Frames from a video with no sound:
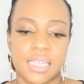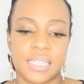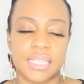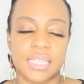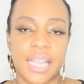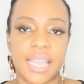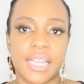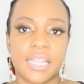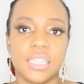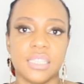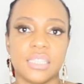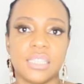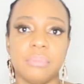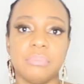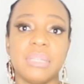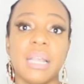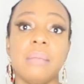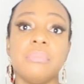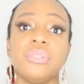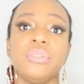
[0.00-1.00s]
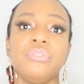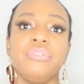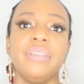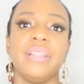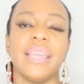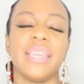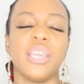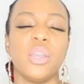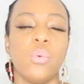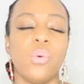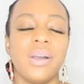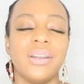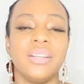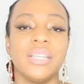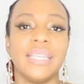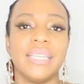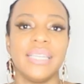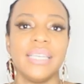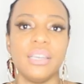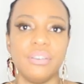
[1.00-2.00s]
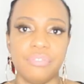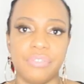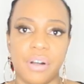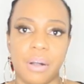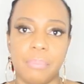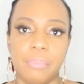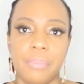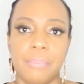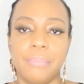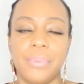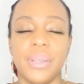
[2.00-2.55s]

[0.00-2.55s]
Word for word: it's like sometimes you feel like you want to give up